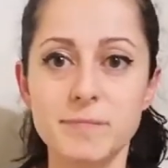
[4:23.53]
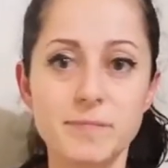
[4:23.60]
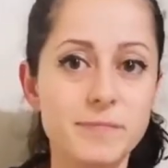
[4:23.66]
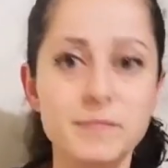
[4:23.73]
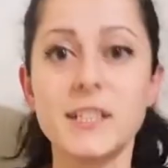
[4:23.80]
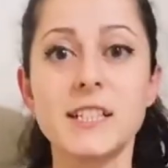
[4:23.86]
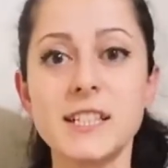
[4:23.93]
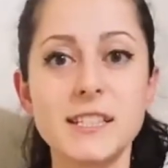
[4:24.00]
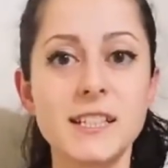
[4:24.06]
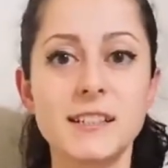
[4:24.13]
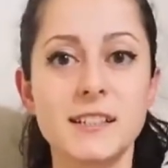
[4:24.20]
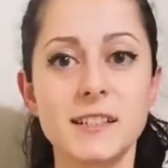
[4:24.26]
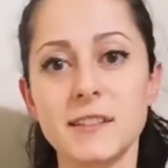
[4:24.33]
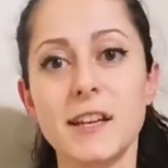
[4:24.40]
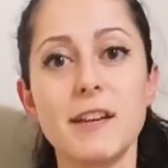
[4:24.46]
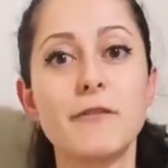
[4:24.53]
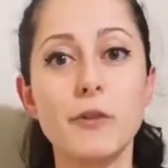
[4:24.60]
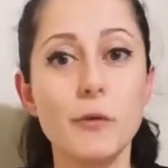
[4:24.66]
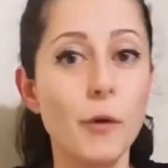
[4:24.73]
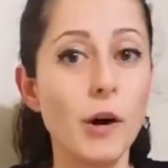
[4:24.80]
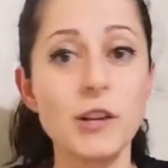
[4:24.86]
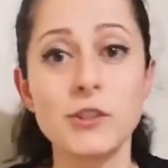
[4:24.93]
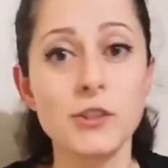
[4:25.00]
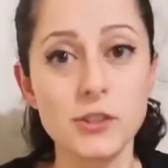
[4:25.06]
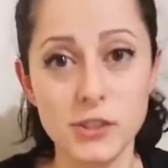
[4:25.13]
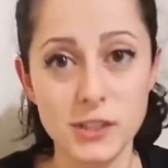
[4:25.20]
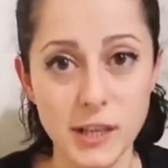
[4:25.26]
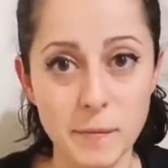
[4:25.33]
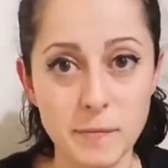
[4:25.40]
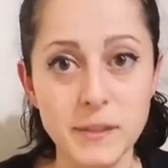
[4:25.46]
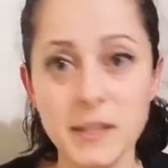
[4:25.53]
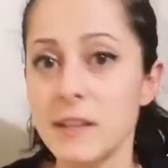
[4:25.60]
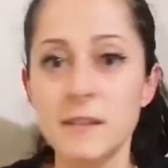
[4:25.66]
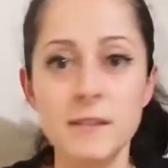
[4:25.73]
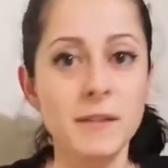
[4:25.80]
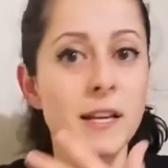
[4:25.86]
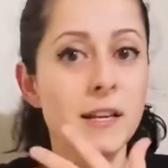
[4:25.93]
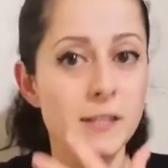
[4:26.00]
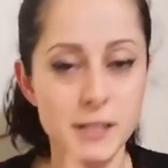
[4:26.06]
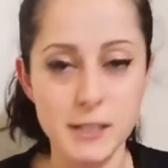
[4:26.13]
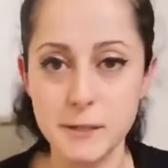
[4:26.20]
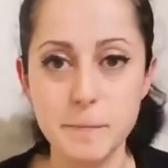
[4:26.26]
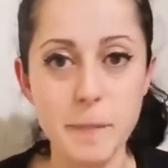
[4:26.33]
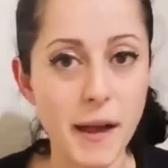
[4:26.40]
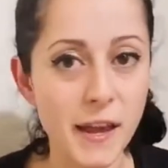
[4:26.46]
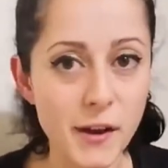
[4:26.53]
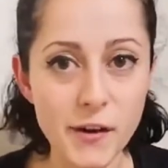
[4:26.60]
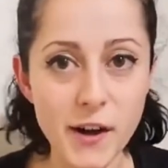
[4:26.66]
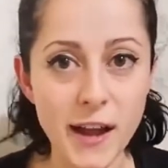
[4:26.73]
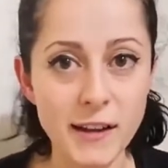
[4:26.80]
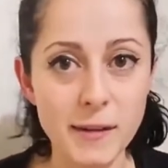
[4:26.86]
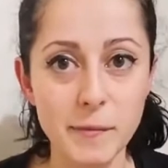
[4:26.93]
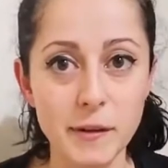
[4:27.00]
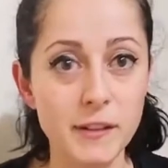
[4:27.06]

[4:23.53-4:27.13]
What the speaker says: This is it. If you want to do something, spay your animal.